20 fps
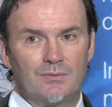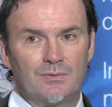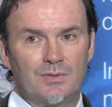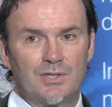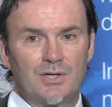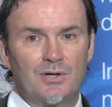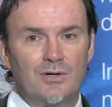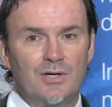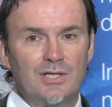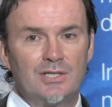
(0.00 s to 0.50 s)
We're
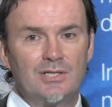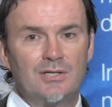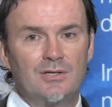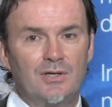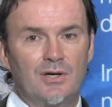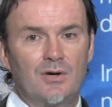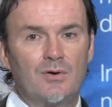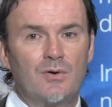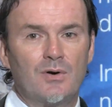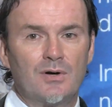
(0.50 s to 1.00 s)
turning to
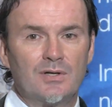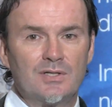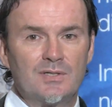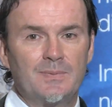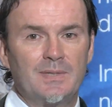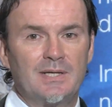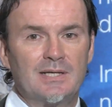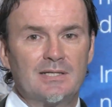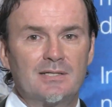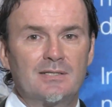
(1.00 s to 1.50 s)
the courts
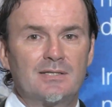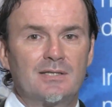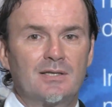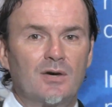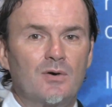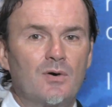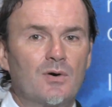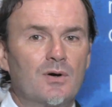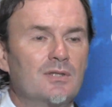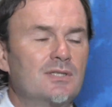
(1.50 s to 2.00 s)
because it's the
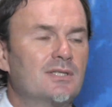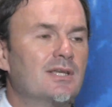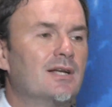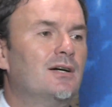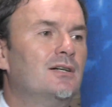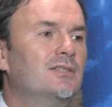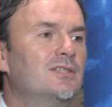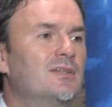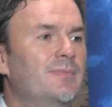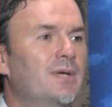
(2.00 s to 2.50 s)
courts that
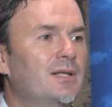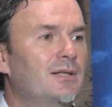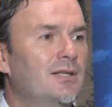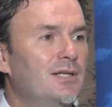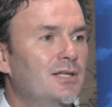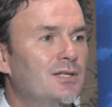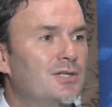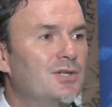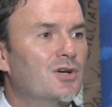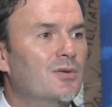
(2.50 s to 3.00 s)
ultimately
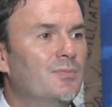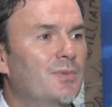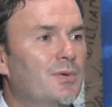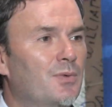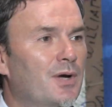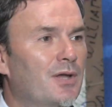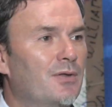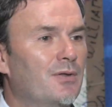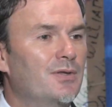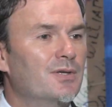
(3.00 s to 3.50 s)

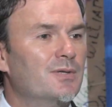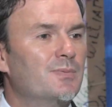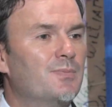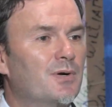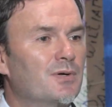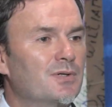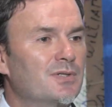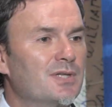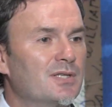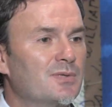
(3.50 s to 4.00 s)
determine whether this
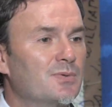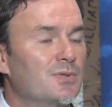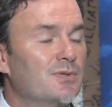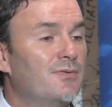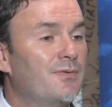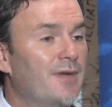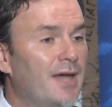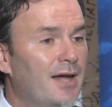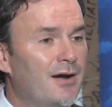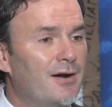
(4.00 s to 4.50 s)
process was
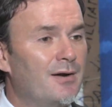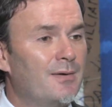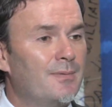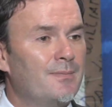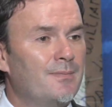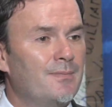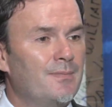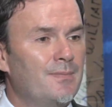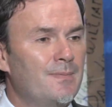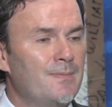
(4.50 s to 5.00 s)
fair
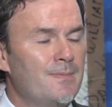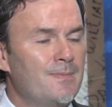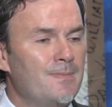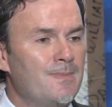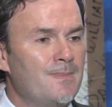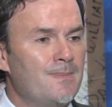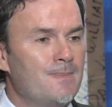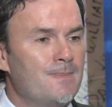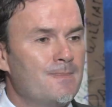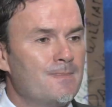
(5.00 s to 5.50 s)

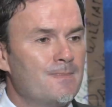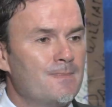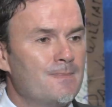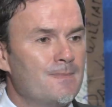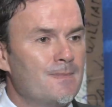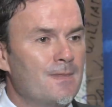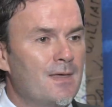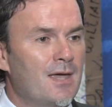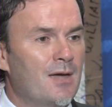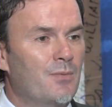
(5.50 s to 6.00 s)

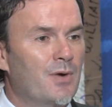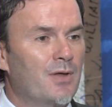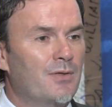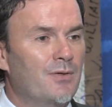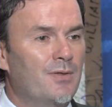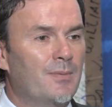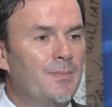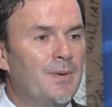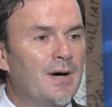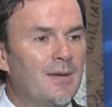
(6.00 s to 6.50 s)
and
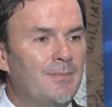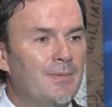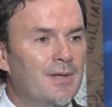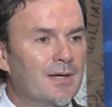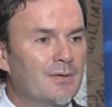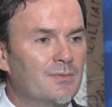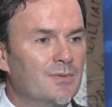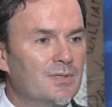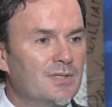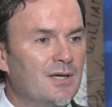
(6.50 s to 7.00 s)
whether the
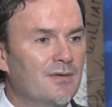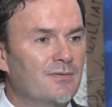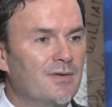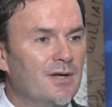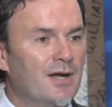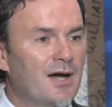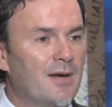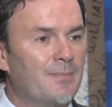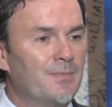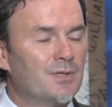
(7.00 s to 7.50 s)
public was given
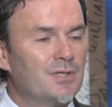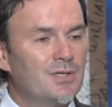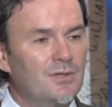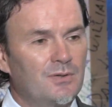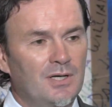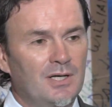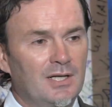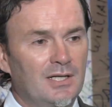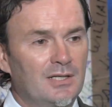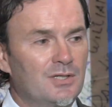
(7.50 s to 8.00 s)
an
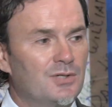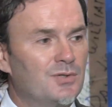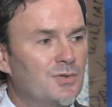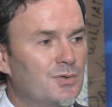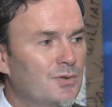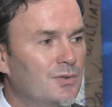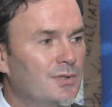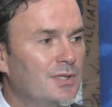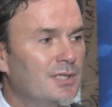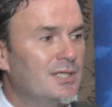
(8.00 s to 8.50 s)
opportunity to
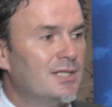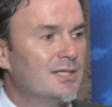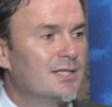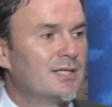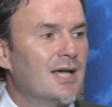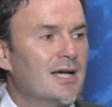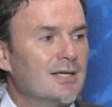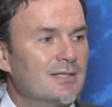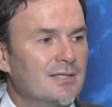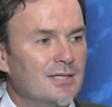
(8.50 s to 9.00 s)
truly
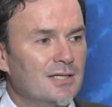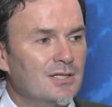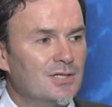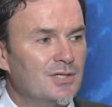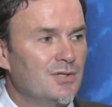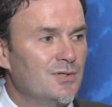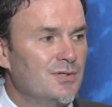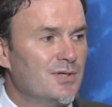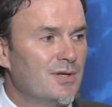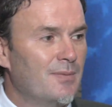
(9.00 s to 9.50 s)
discuss the
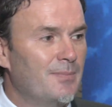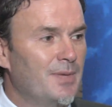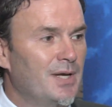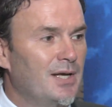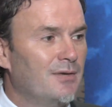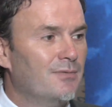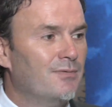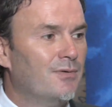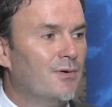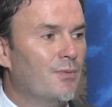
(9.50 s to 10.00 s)
issues in a
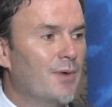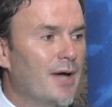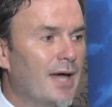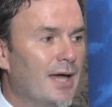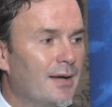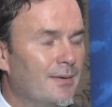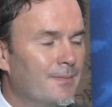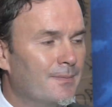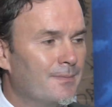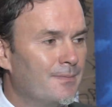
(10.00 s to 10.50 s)
meaningful
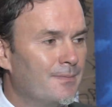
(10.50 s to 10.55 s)
way.